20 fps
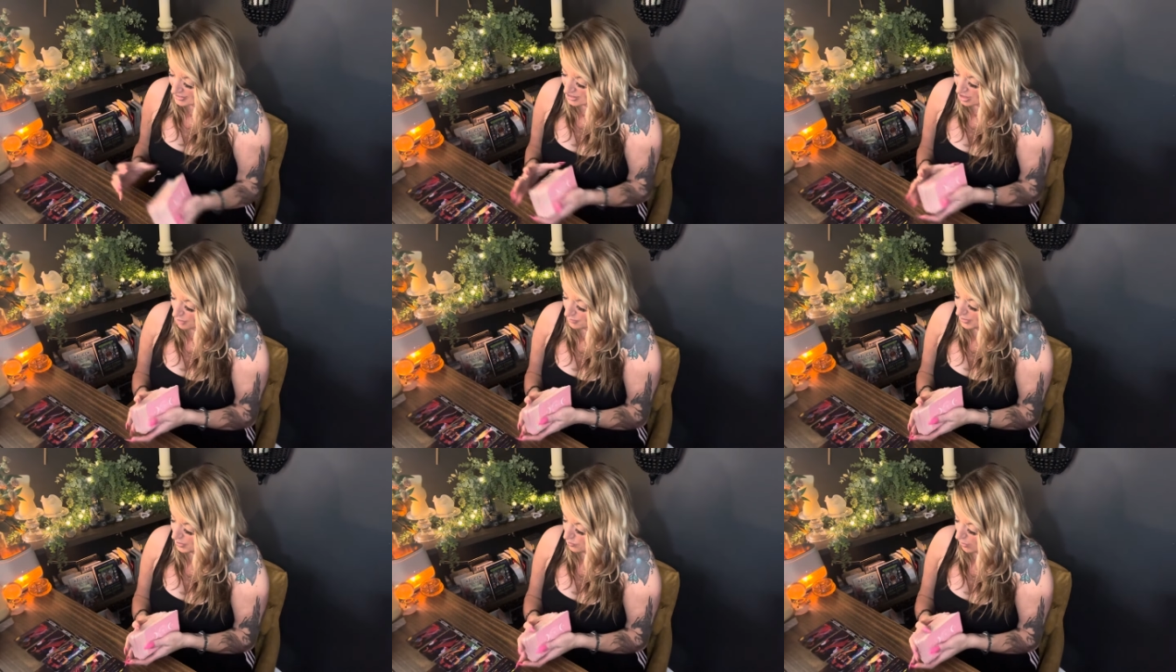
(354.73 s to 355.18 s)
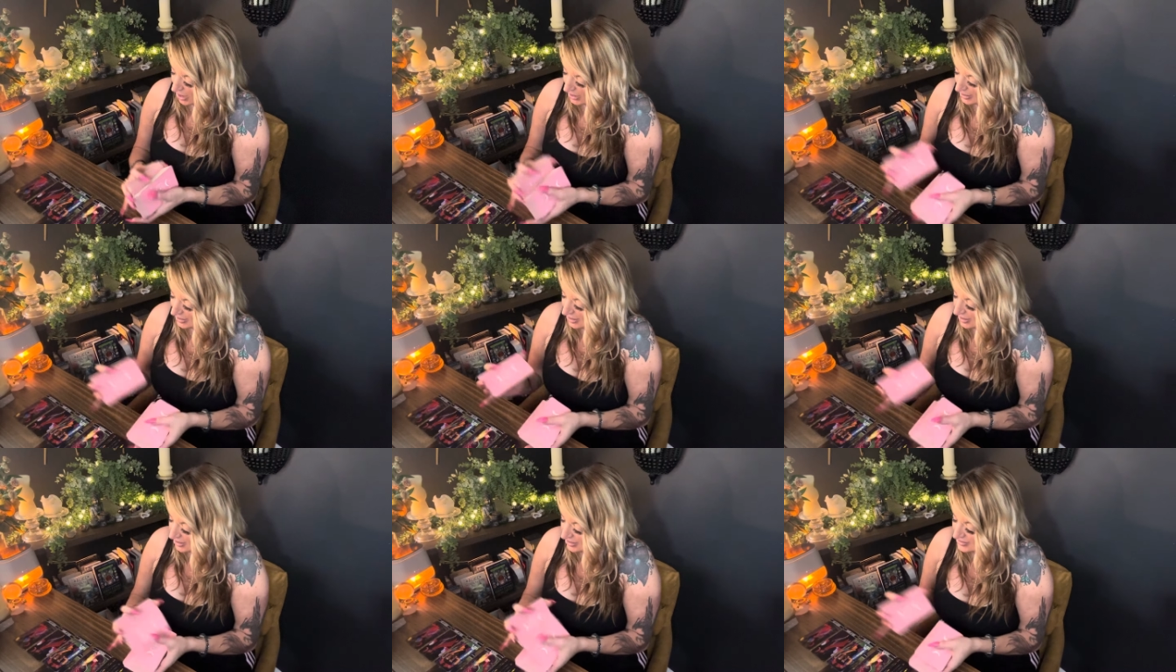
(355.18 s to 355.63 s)
Tell me why
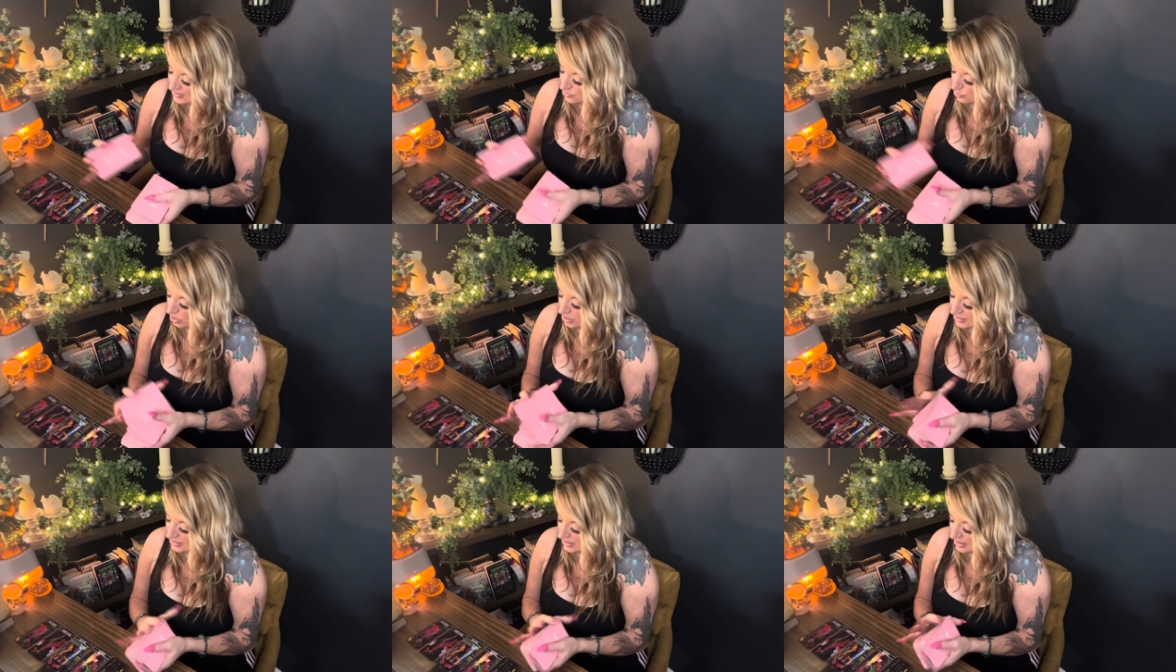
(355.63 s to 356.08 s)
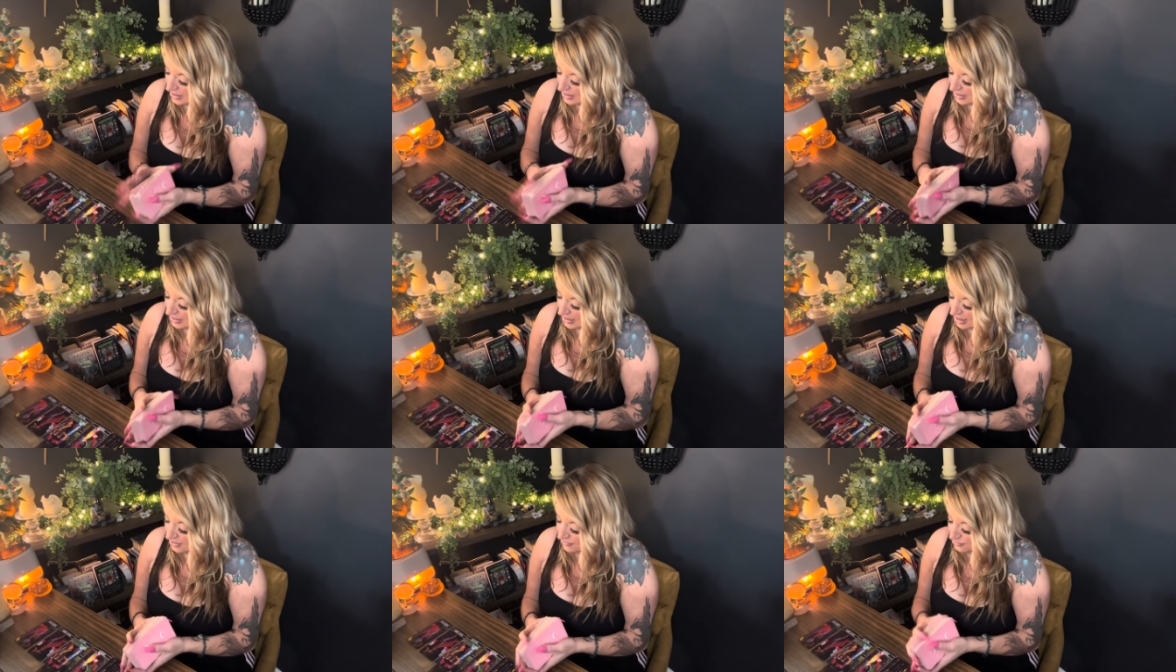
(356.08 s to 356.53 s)
King of Swords.
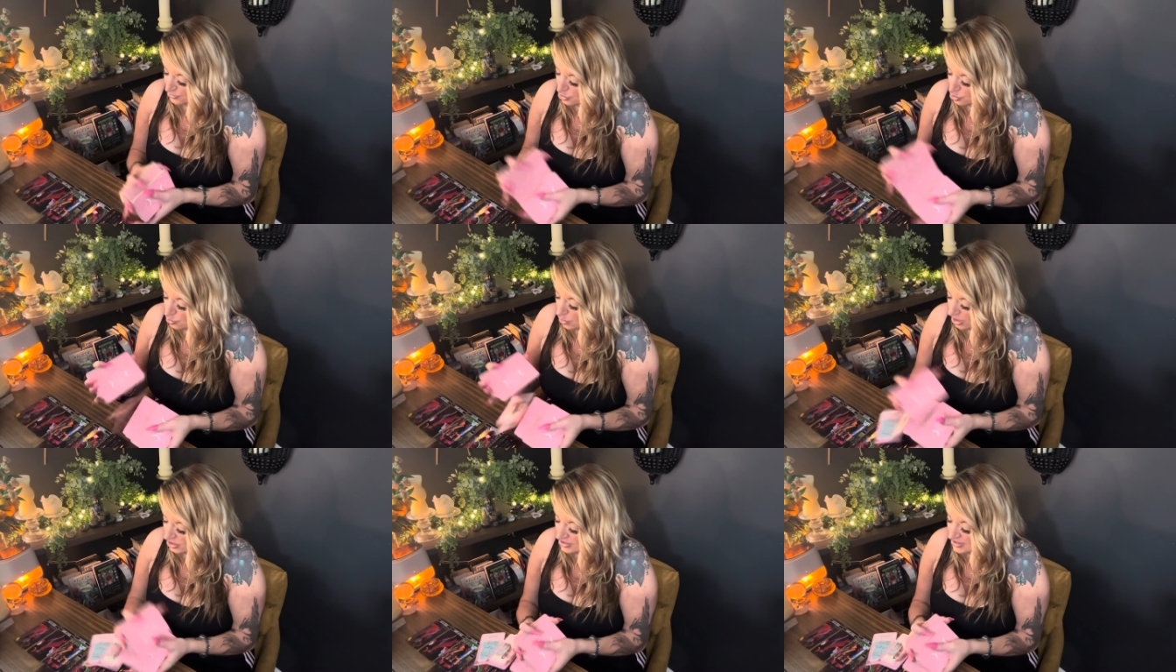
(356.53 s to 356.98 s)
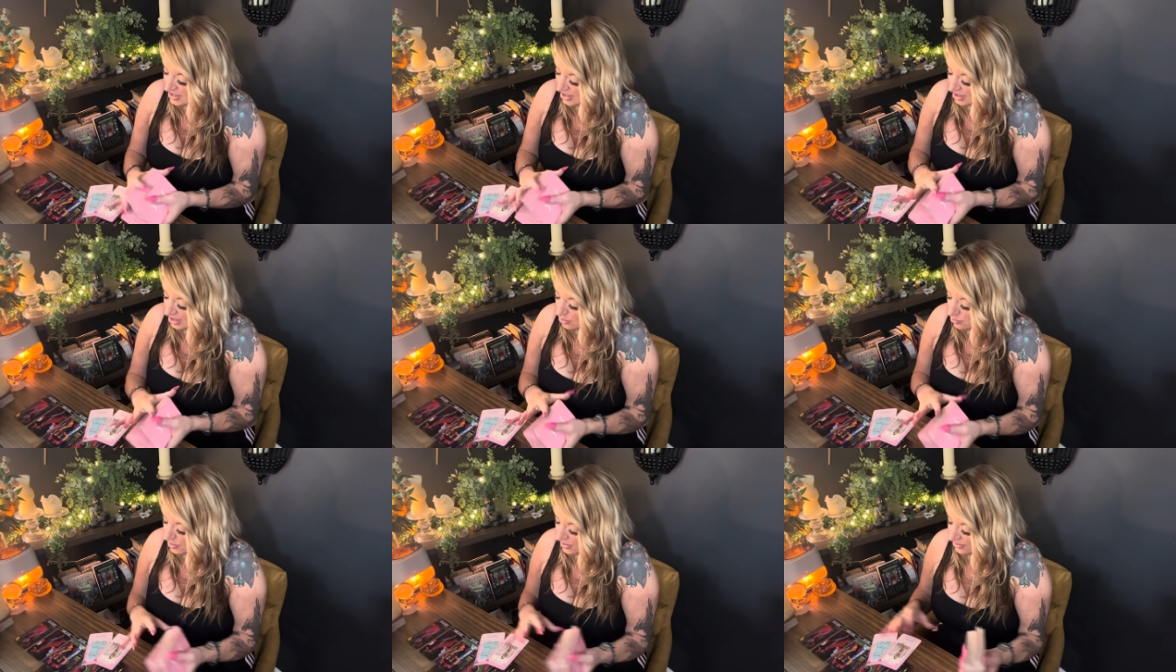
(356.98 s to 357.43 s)
If you are
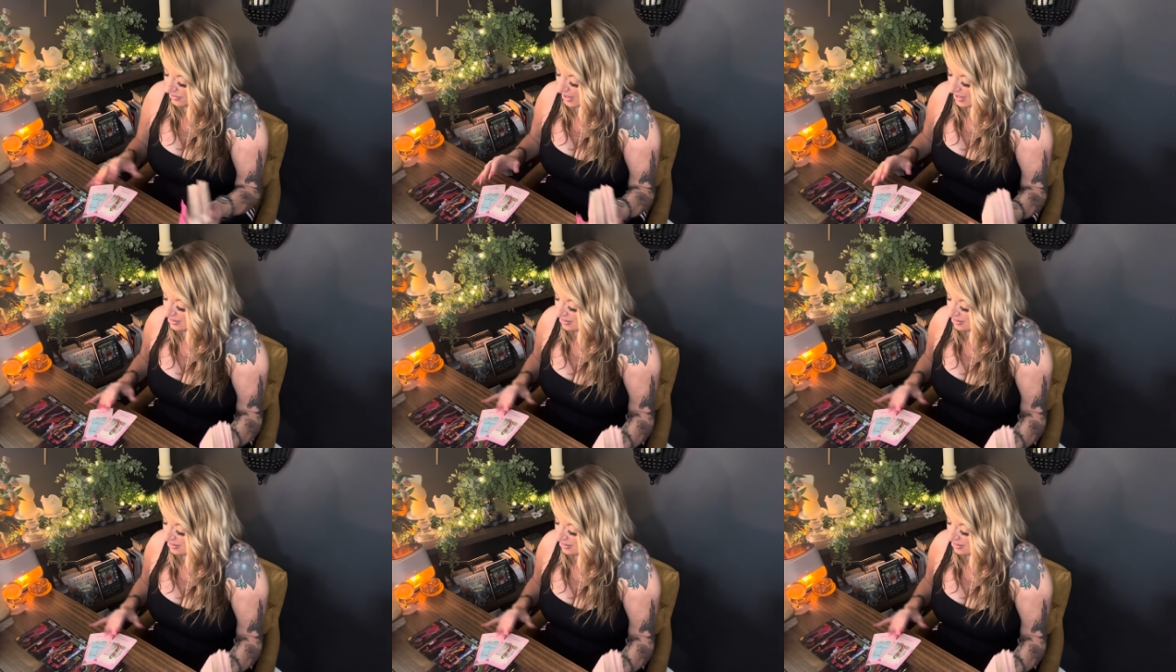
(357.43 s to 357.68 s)
dealing with a